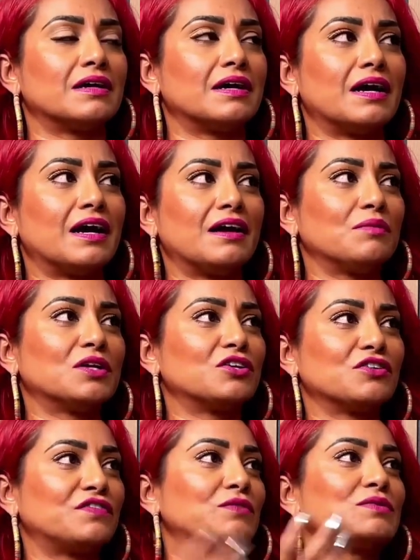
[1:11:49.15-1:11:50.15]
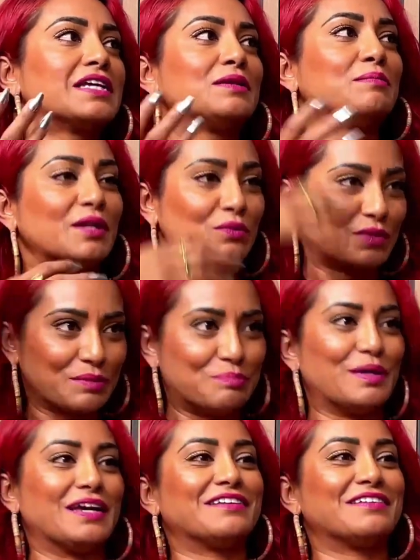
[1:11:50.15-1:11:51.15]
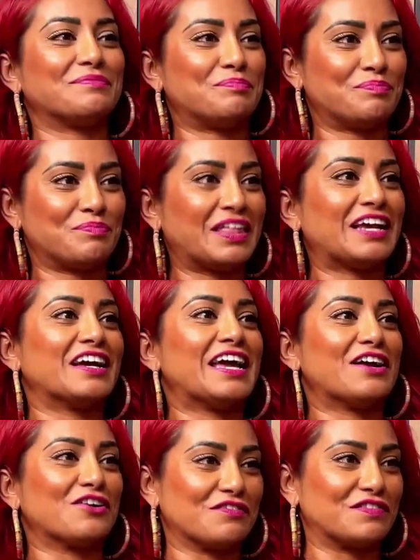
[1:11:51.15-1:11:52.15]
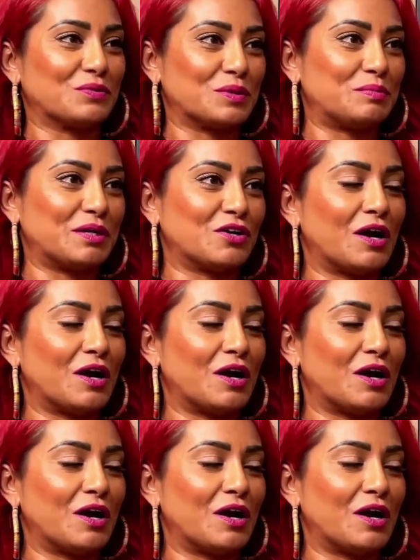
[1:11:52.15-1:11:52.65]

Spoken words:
I wonder if he was anybody with a big thing of hair, if there would be a comment.